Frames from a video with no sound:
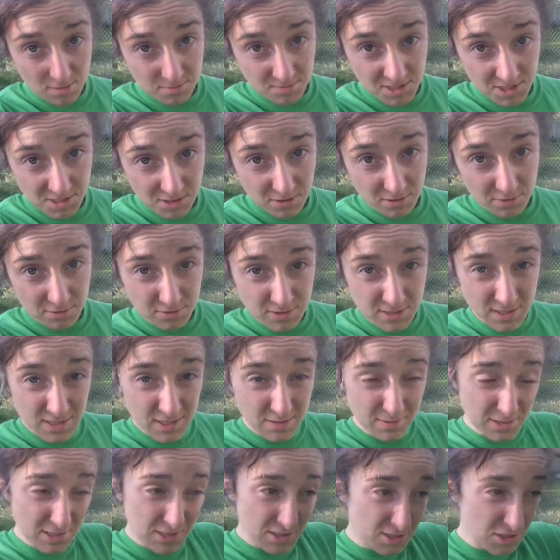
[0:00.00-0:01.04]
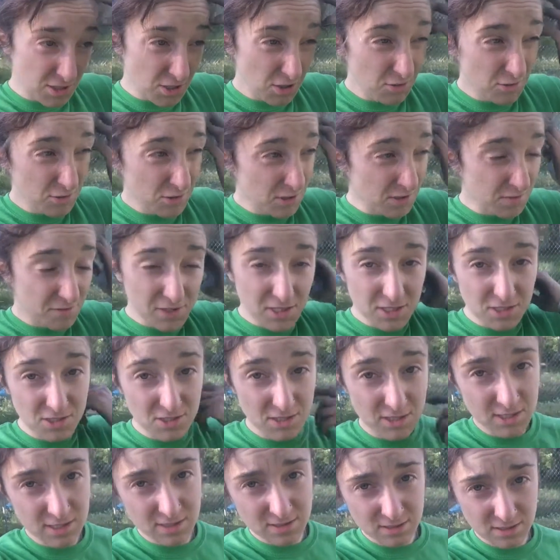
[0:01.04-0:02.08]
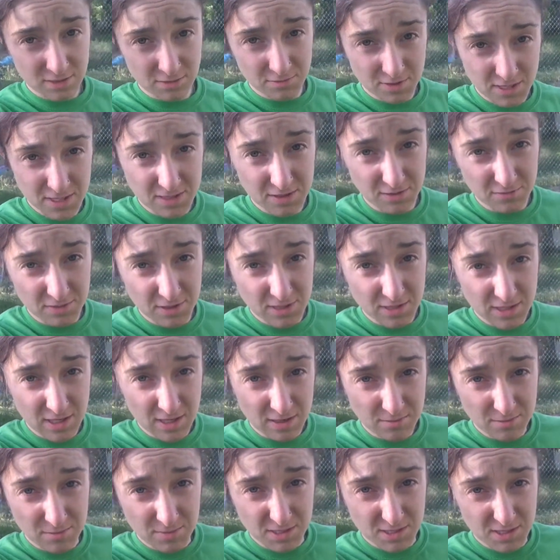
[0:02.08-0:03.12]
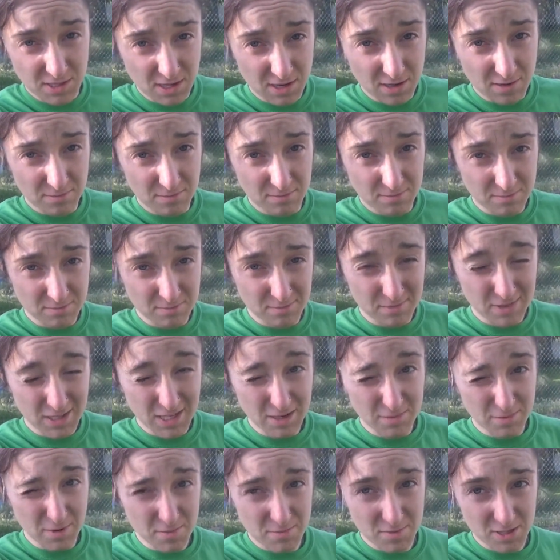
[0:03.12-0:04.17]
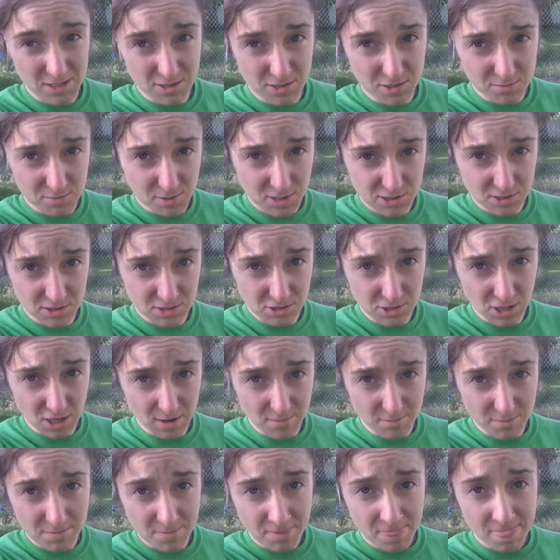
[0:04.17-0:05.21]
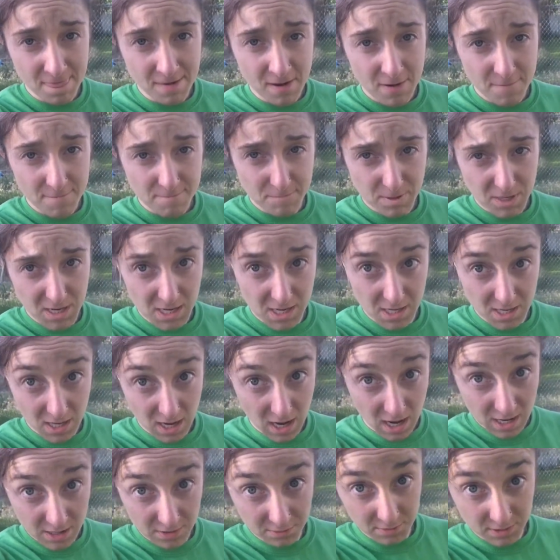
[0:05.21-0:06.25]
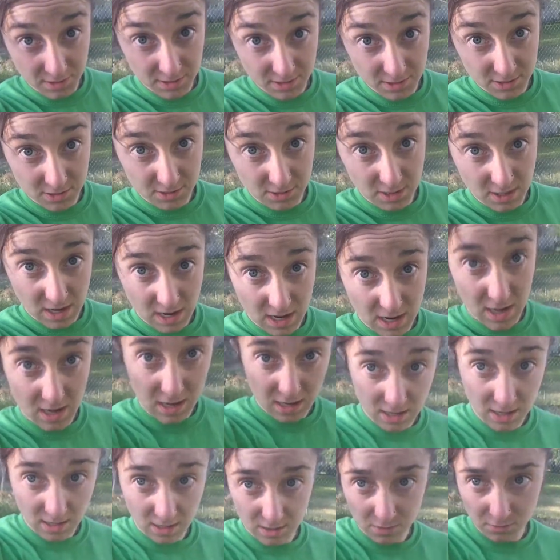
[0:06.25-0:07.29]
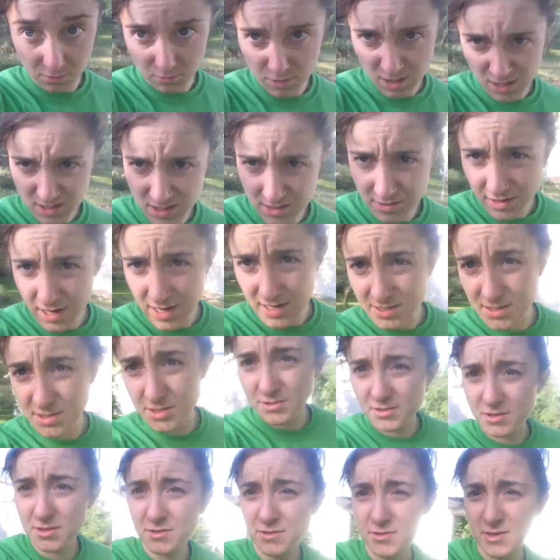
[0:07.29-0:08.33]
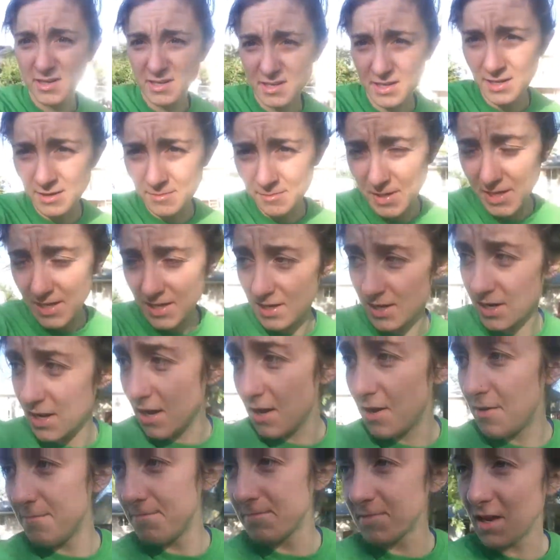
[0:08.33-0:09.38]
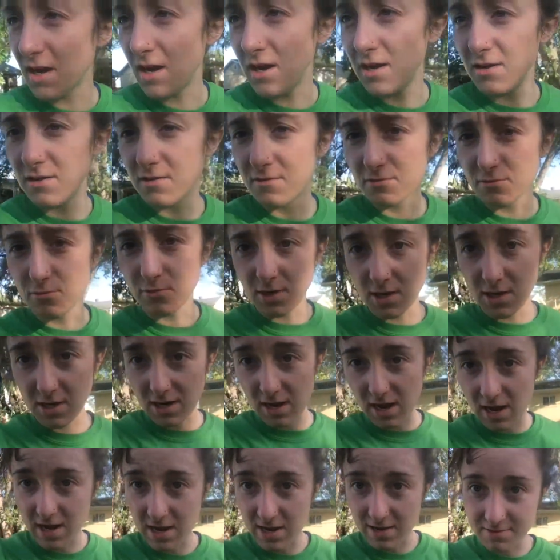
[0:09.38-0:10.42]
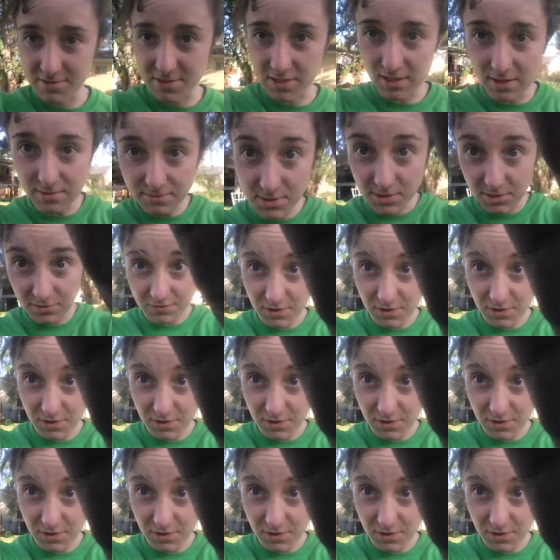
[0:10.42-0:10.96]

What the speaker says: So I wasn't able to totally finish things. Gonna wait till Reed comes. Think it might be a 2-person job, but I will walk you guys through a little bit of what I have set up so